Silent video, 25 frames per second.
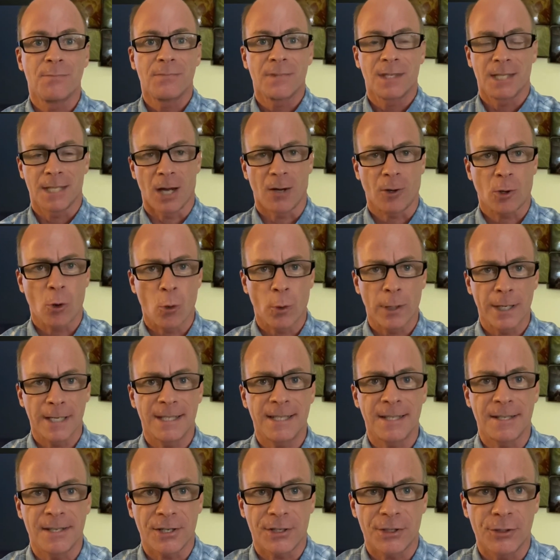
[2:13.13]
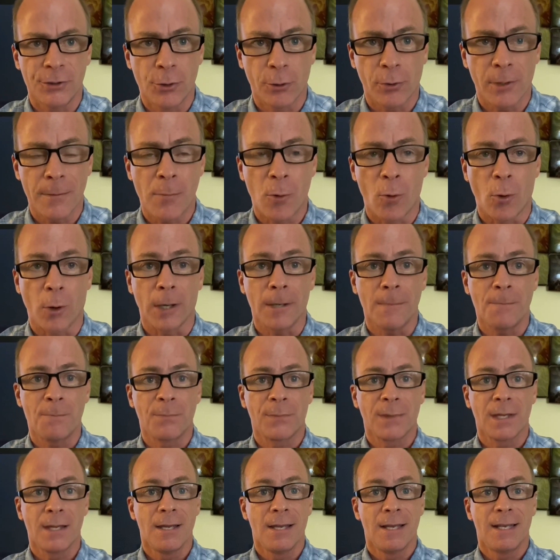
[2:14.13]
Now, according to this new report,
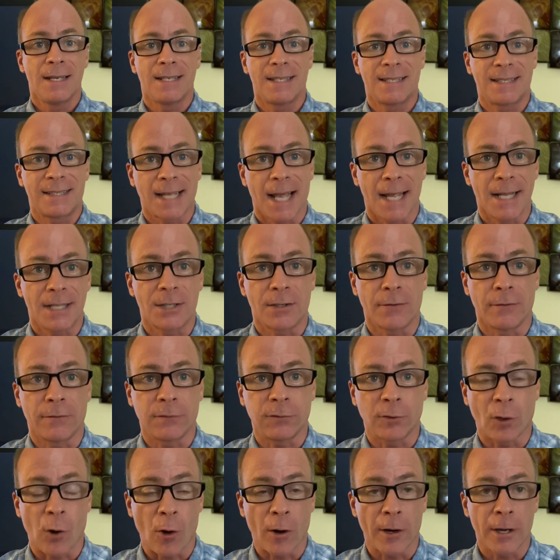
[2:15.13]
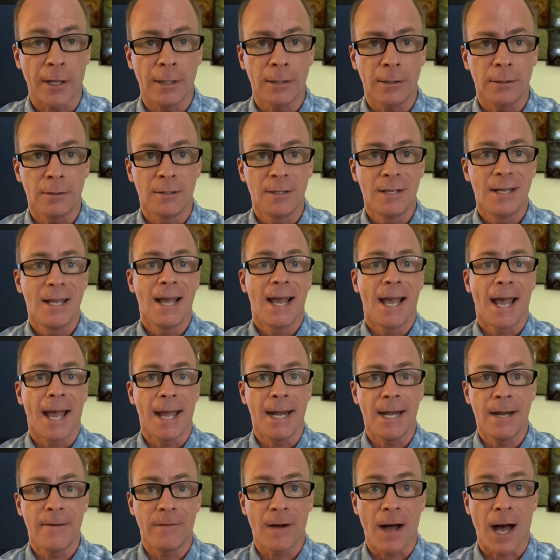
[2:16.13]
states of Florida
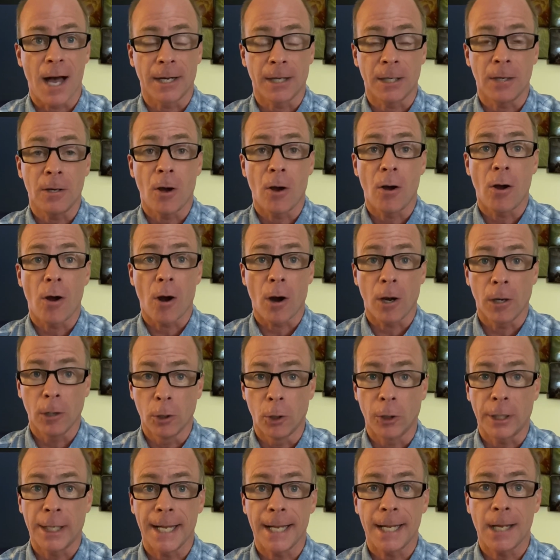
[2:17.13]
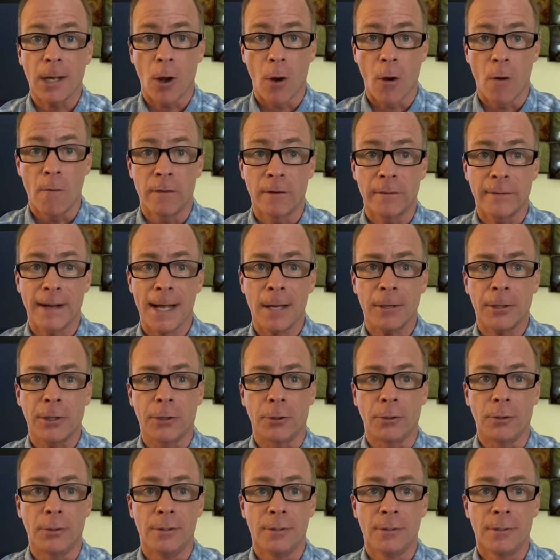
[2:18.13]
and Nevada are looking
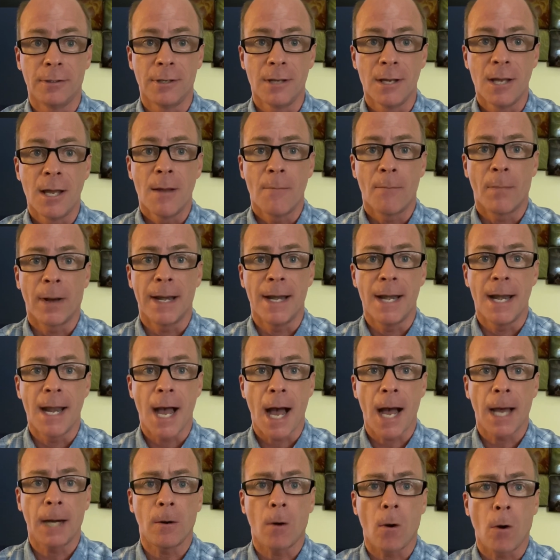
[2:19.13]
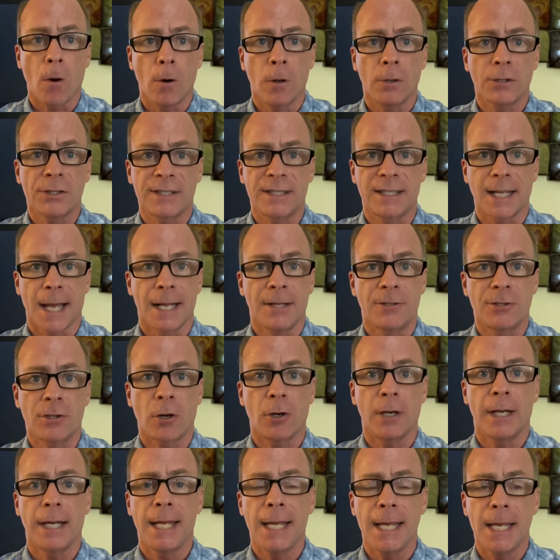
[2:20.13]
overvalued, but not all states
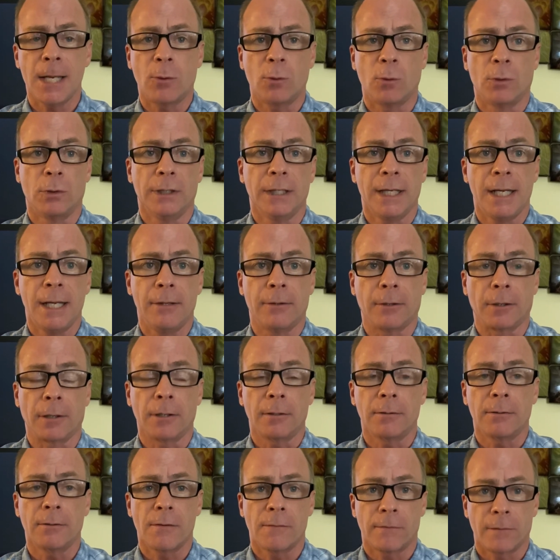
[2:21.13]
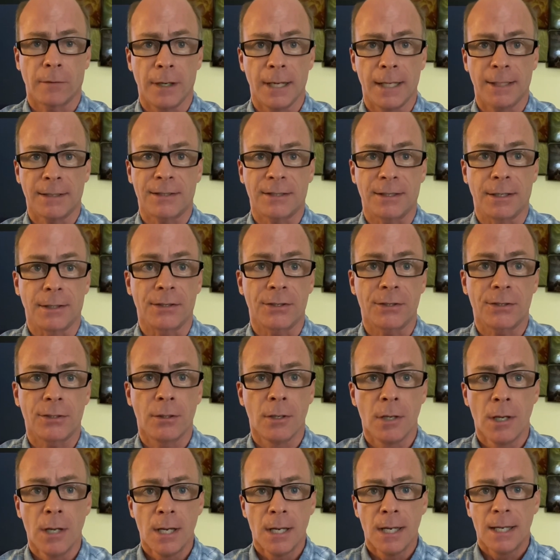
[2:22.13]
are equal either. For instance,
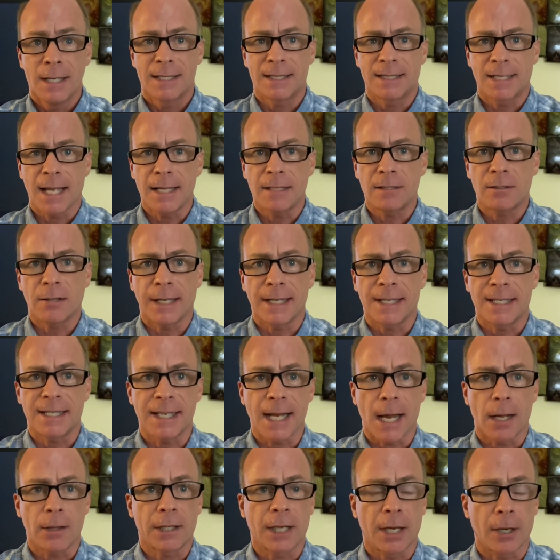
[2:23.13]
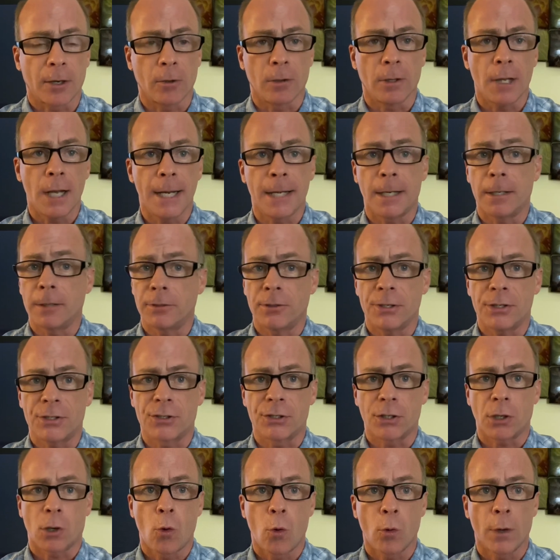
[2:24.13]
states like South Carolina, this
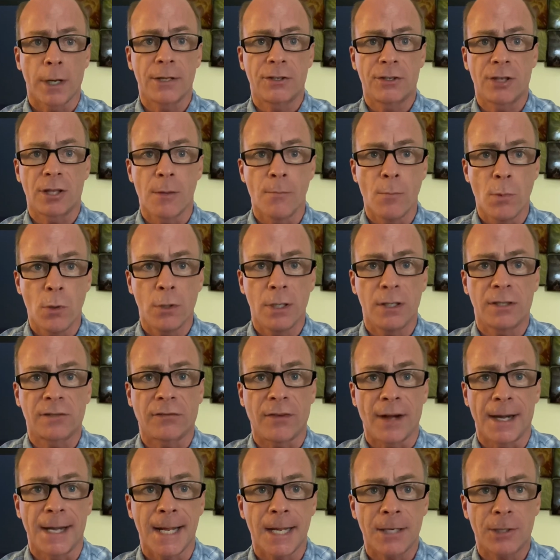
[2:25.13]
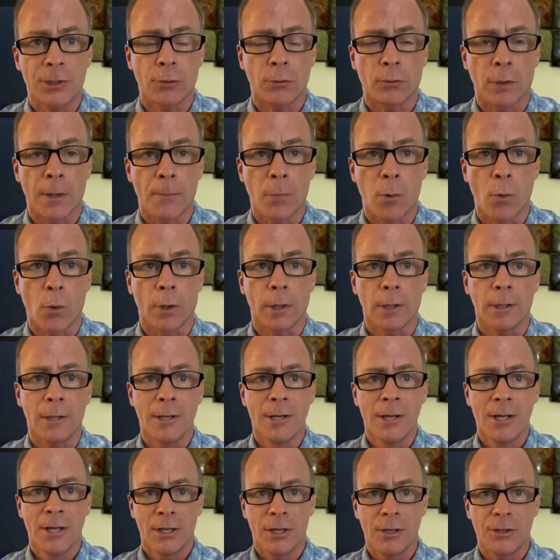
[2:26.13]
is according to the Moody's Financial Report,
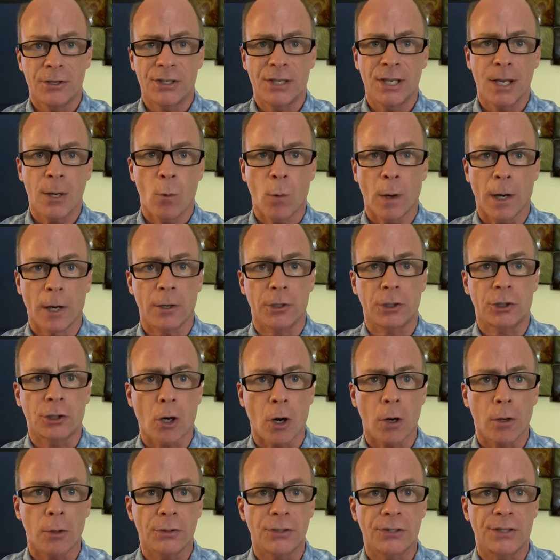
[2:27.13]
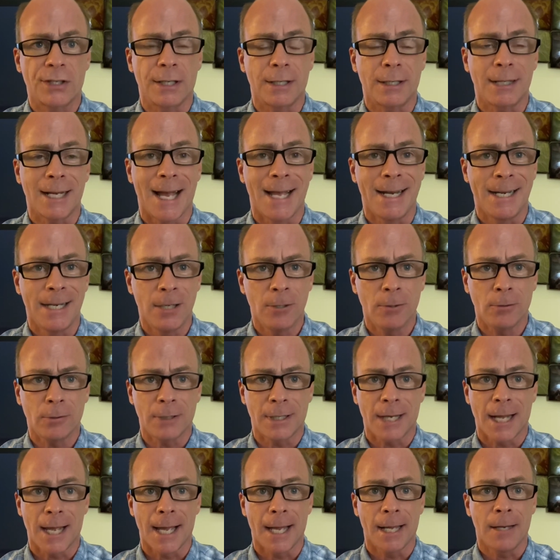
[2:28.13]
you see where Charleston and
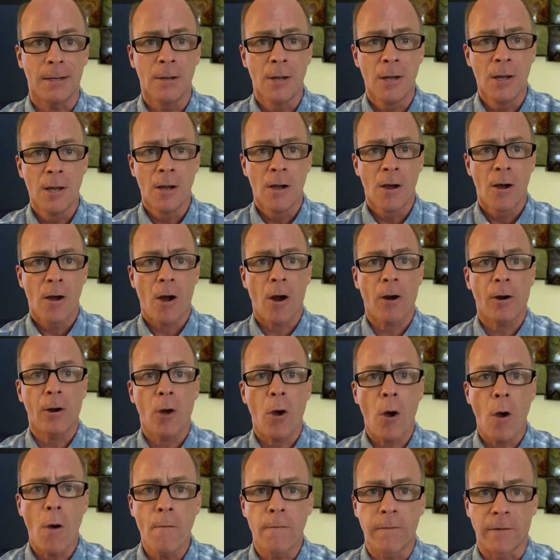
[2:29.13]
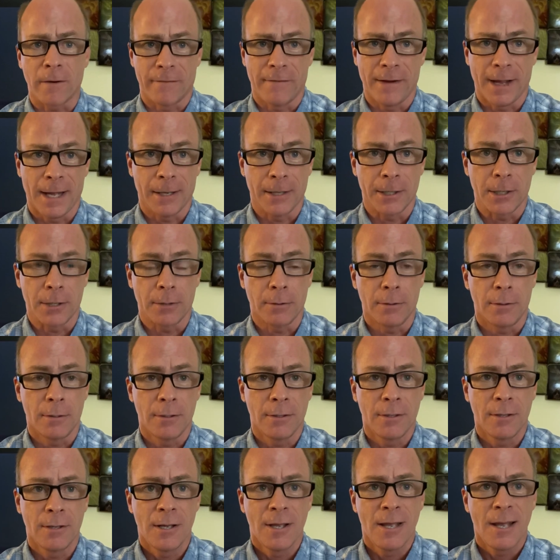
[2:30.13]
Hilton Head are overvalued.
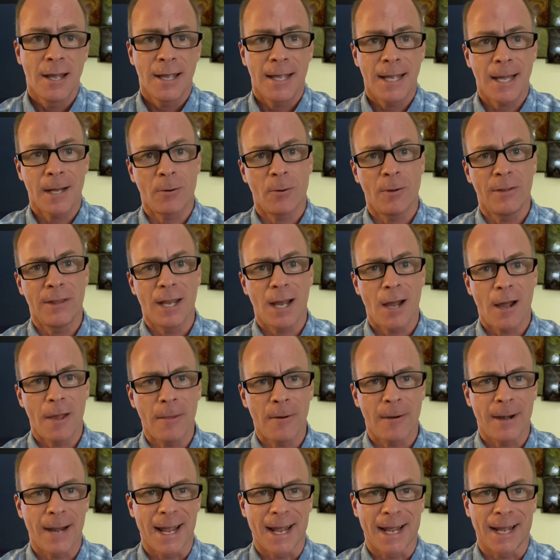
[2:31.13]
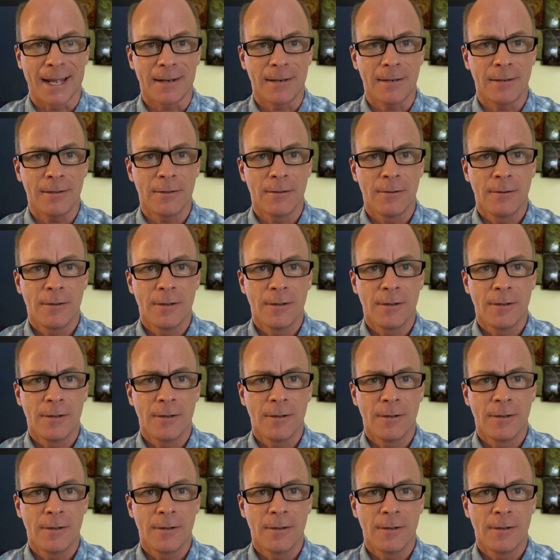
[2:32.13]
Yet on the other hand,